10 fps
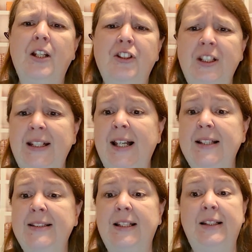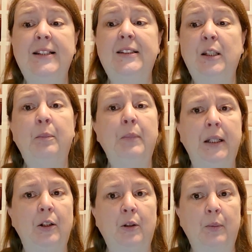She has at least some
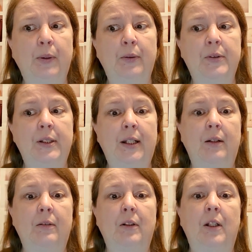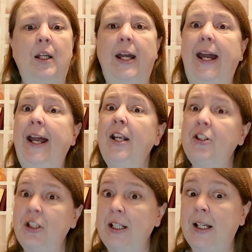meat on her bones now. And
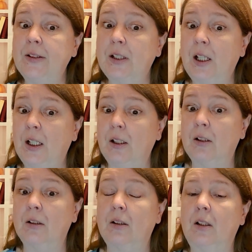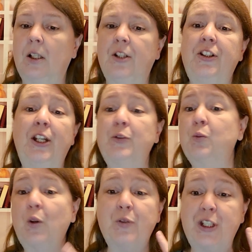she has color. She has
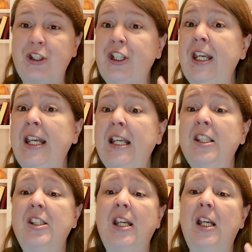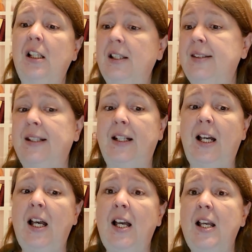rosy cheeks, glistening
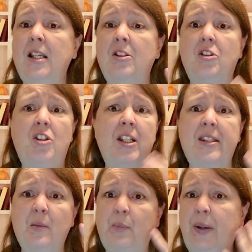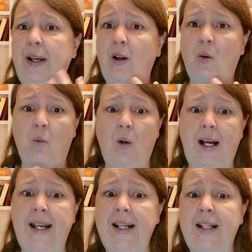eyes. She isn't pale
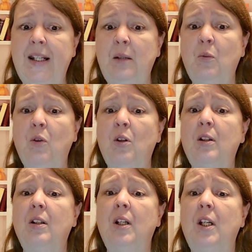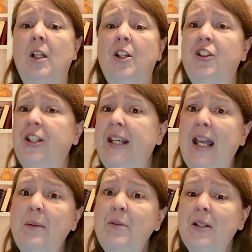white anymore. She
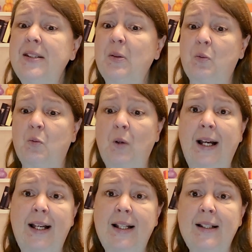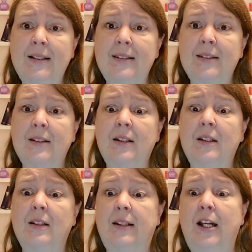came to us in rags.
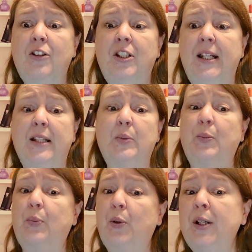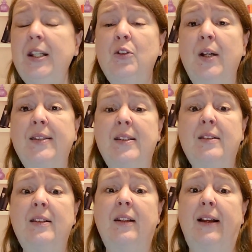Now she has pretty
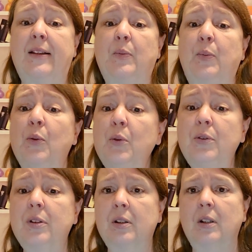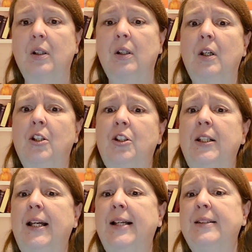dresses and nice boots.
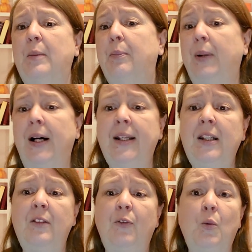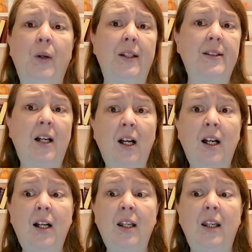She has a bonnet for when it's
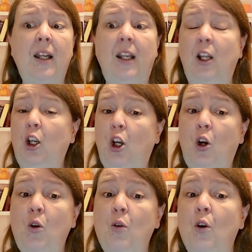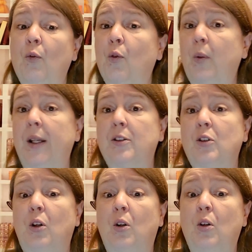hot and a coat for when it's
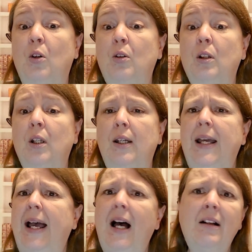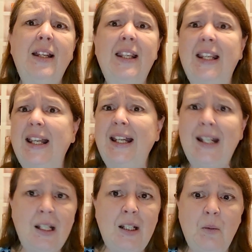cold. How can
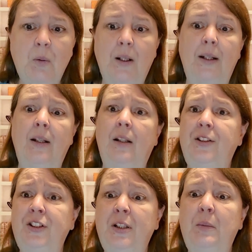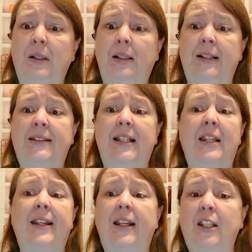anyone legitimately say
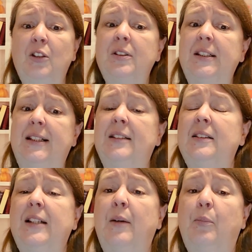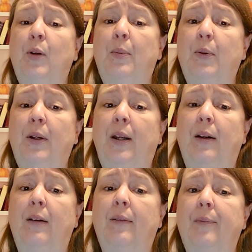that Kilty doesn't have proper care?